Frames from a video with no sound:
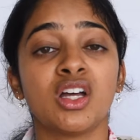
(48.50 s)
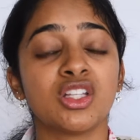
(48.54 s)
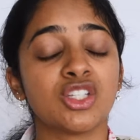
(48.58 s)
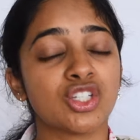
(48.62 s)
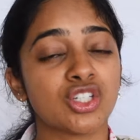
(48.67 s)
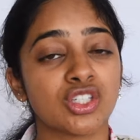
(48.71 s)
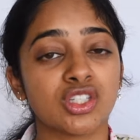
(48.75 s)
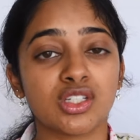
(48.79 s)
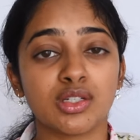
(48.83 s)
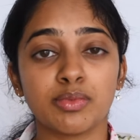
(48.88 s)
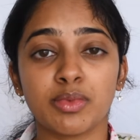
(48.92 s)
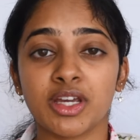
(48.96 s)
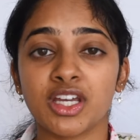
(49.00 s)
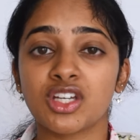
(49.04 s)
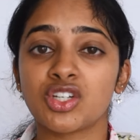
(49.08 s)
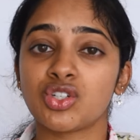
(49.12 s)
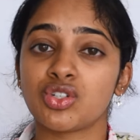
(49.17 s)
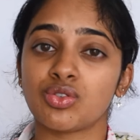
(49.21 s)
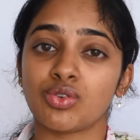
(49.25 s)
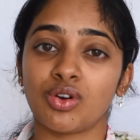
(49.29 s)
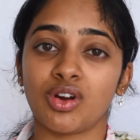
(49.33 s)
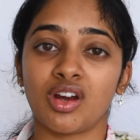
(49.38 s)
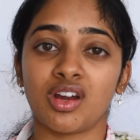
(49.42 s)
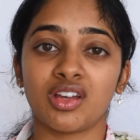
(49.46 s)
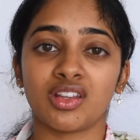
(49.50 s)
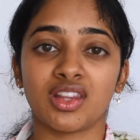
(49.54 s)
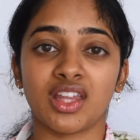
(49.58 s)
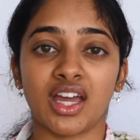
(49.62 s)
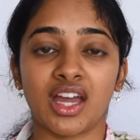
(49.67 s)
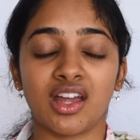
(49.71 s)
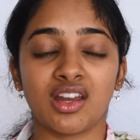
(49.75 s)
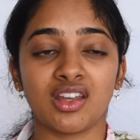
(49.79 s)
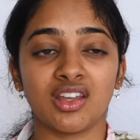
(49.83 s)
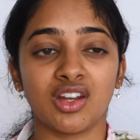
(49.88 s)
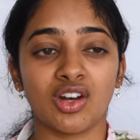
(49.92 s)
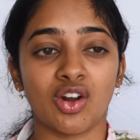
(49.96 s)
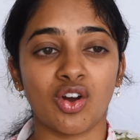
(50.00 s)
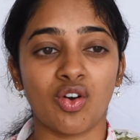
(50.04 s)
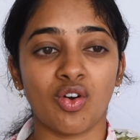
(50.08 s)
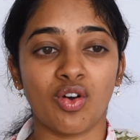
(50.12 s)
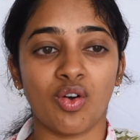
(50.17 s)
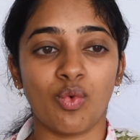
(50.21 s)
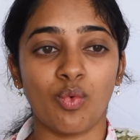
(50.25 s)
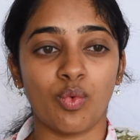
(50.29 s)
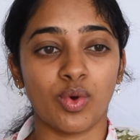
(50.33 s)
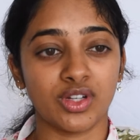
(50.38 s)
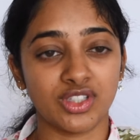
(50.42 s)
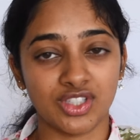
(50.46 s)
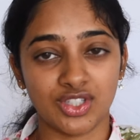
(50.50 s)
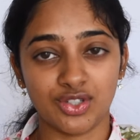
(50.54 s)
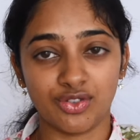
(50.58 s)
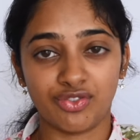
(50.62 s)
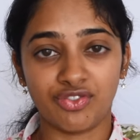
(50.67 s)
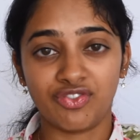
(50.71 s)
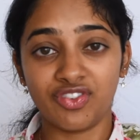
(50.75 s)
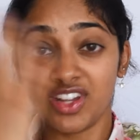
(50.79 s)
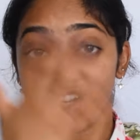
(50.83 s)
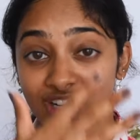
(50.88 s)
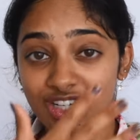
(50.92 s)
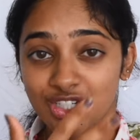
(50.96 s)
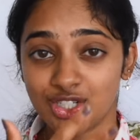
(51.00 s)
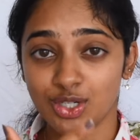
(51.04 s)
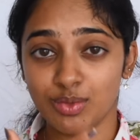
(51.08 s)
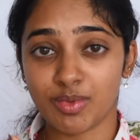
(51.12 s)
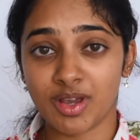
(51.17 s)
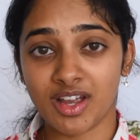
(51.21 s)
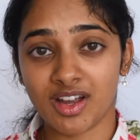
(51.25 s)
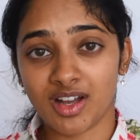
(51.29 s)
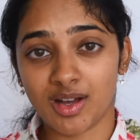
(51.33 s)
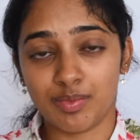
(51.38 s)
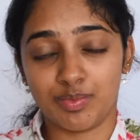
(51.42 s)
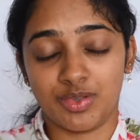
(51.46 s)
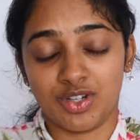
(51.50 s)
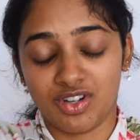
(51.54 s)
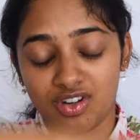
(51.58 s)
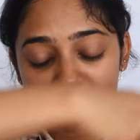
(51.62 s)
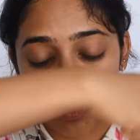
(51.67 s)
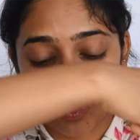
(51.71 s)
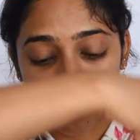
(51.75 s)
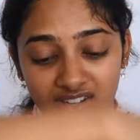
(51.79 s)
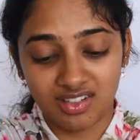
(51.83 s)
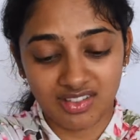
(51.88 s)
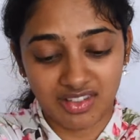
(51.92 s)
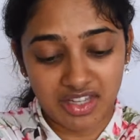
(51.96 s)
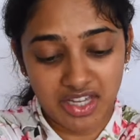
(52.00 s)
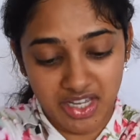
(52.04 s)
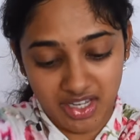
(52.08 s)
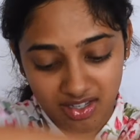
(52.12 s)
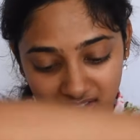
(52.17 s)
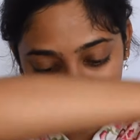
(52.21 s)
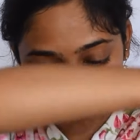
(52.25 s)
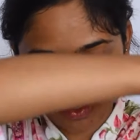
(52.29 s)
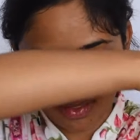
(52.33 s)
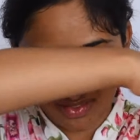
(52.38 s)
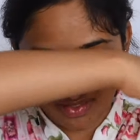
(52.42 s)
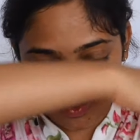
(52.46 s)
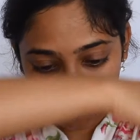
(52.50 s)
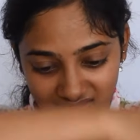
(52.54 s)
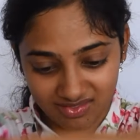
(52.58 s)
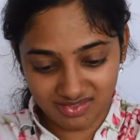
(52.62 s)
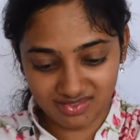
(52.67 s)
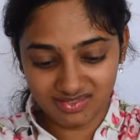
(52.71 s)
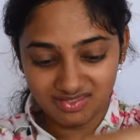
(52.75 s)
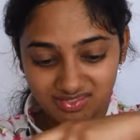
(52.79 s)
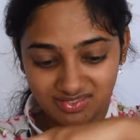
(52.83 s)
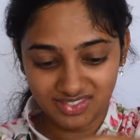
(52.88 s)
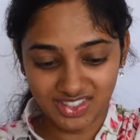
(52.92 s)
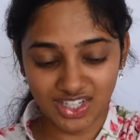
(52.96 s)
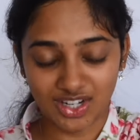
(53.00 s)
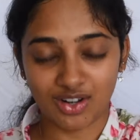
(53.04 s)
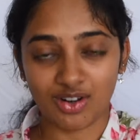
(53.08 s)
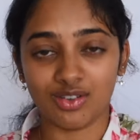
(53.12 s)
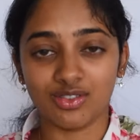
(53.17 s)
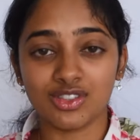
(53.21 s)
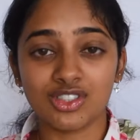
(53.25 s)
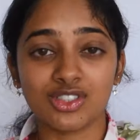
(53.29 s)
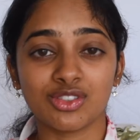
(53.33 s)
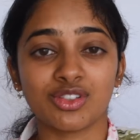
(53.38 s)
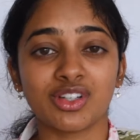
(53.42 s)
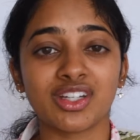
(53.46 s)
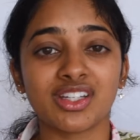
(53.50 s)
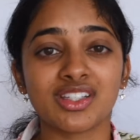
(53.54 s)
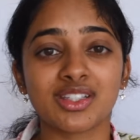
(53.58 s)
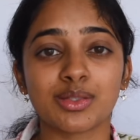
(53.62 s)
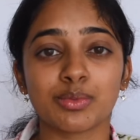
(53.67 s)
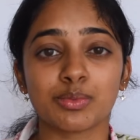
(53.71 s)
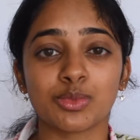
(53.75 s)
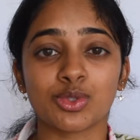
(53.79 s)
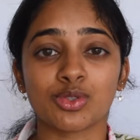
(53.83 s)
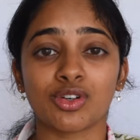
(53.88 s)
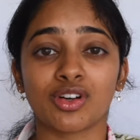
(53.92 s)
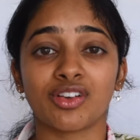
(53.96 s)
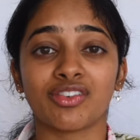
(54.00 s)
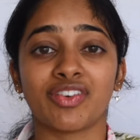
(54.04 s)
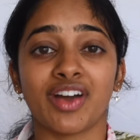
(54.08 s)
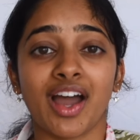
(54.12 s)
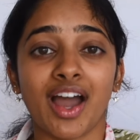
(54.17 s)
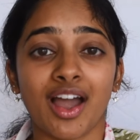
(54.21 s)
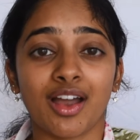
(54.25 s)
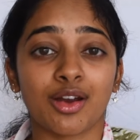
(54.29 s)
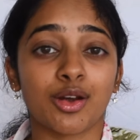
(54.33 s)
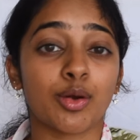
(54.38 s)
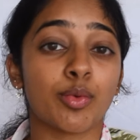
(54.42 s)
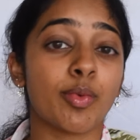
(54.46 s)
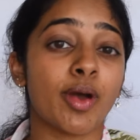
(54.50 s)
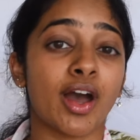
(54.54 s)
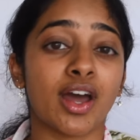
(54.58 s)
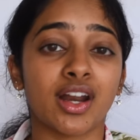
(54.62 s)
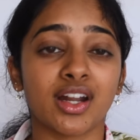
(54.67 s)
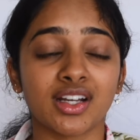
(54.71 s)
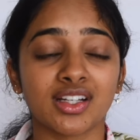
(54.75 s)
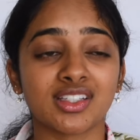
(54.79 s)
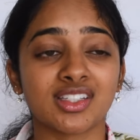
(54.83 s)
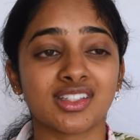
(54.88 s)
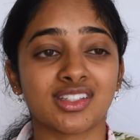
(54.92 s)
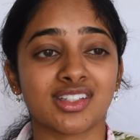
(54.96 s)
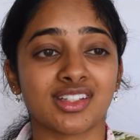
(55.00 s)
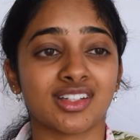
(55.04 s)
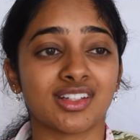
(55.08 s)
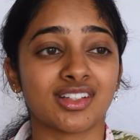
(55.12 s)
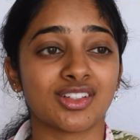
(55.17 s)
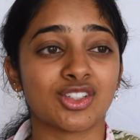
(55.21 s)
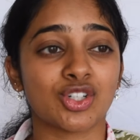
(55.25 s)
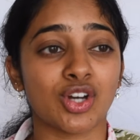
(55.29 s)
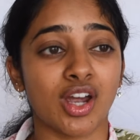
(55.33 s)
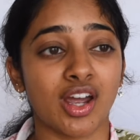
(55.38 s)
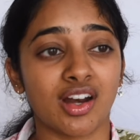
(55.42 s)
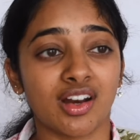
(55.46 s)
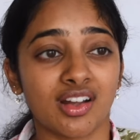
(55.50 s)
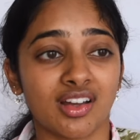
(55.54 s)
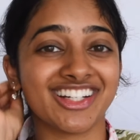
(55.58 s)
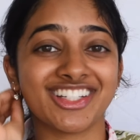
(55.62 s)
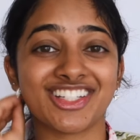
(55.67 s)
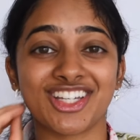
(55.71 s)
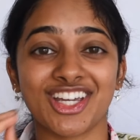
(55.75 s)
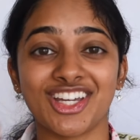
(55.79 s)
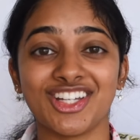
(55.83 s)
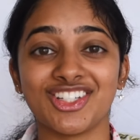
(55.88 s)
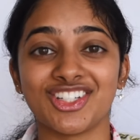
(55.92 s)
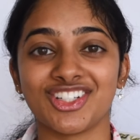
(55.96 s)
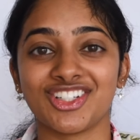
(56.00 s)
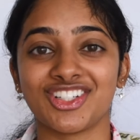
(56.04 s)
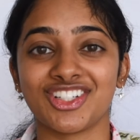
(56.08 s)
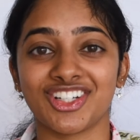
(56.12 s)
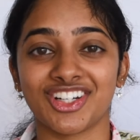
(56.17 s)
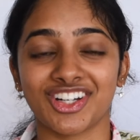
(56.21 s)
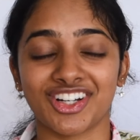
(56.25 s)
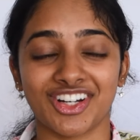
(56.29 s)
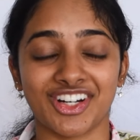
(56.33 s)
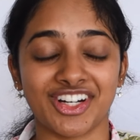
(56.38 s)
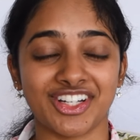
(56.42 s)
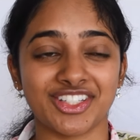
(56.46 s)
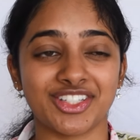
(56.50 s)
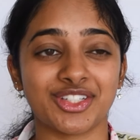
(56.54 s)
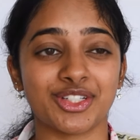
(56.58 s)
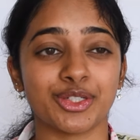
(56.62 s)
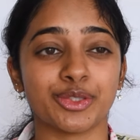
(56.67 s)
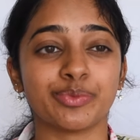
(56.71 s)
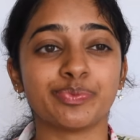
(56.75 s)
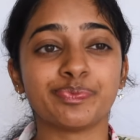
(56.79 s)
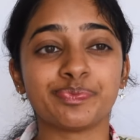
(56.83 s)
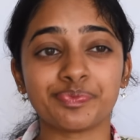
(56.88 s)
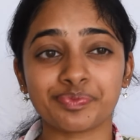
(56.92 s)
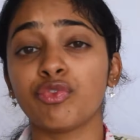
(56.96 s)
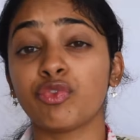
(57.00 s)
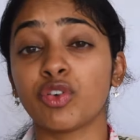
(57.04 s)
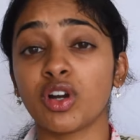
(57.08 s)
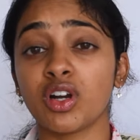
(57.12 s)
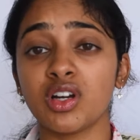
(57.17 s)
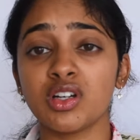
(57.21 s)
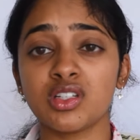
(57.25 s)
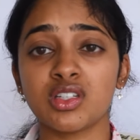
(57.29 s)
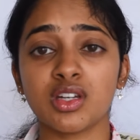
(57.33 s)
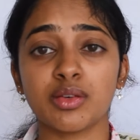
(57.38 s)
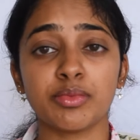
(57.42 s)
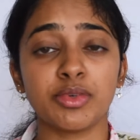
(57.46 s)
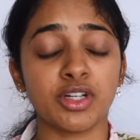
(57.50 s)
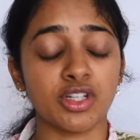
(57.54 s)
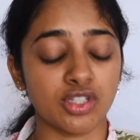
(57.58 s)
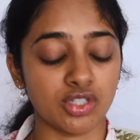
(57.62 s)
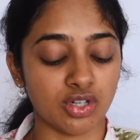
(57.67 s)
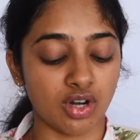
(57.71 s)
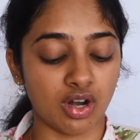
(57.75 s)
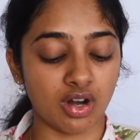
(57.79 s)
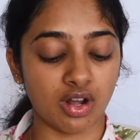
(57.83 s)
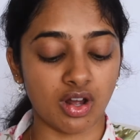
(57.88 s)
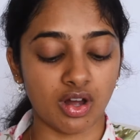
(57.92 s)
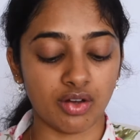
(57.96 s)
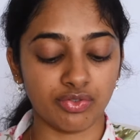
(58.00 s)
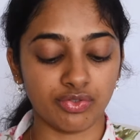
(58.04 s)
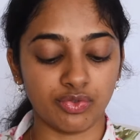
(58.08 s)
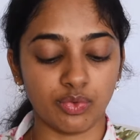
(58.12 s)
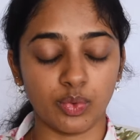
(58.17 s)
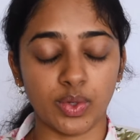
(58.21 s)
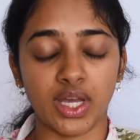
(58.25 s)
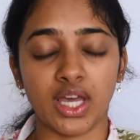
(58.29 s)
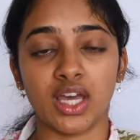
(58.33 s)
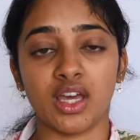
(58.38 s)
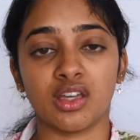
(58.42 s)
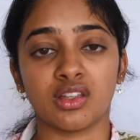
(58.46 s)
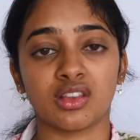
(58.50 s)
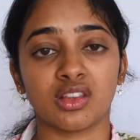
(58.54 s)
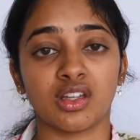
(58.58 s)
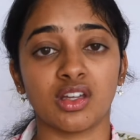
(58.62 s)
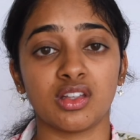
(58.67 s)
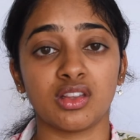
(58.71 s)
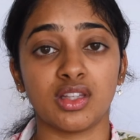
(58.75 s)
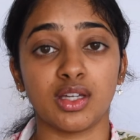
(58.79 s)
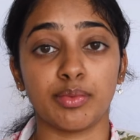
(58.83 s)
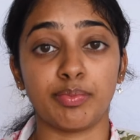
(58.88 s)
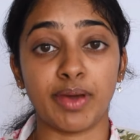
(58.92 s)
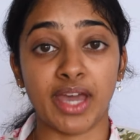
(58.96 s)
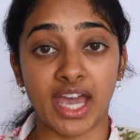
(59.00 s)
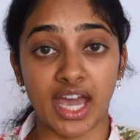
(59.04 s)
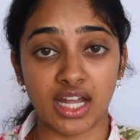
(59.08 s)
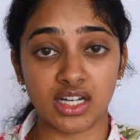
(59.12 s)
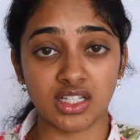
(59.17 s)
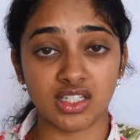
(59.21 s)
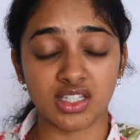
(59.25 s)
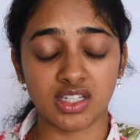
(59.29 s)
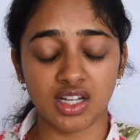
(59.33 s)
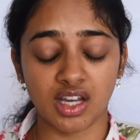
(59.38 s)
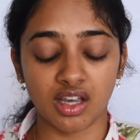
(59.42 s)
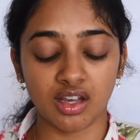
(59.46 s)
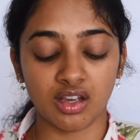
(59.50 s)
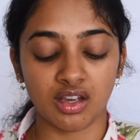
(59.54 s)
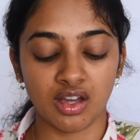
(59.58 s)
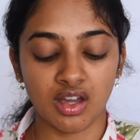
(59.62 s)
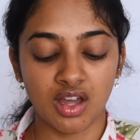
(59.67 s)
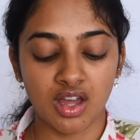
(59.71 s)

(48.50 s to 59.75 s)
just to make sure that, you know, once you finish your makeup, you're not like, you know, doing some sort of acrobatics to try to change into your costume. First, I'm gonna start off with the Panstick.